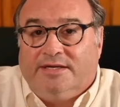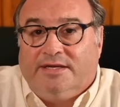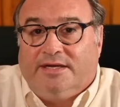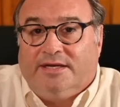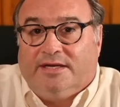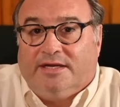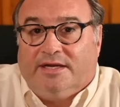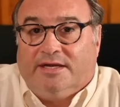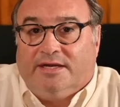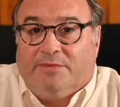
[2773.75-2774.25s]

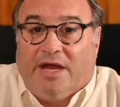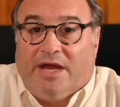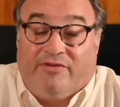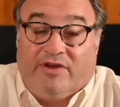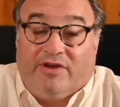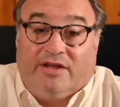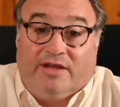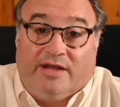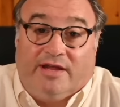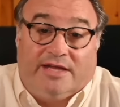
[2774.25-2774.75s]
and my
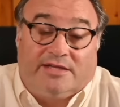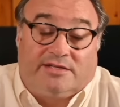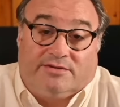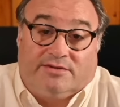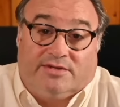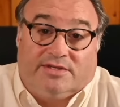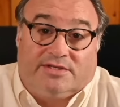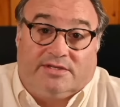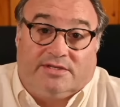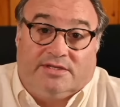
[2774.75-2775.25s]
really
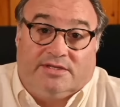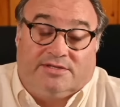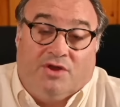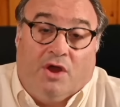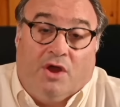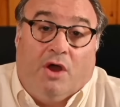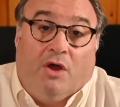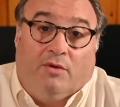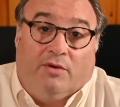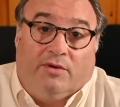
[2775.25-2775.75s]
answer is is
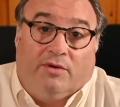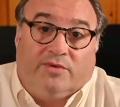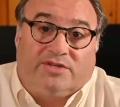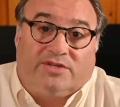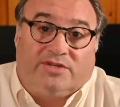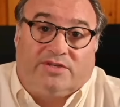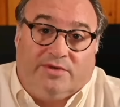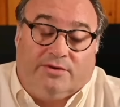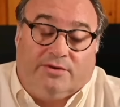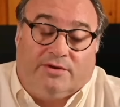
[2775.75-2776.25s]
no, and we
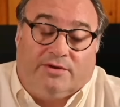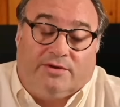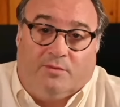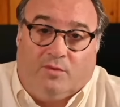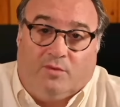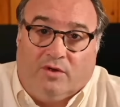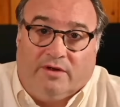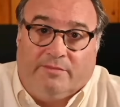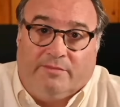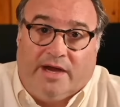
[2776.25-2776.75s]
should be doing a lot
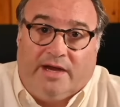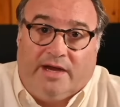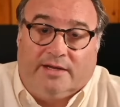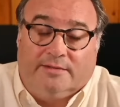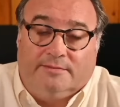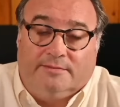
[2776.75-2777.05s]
more about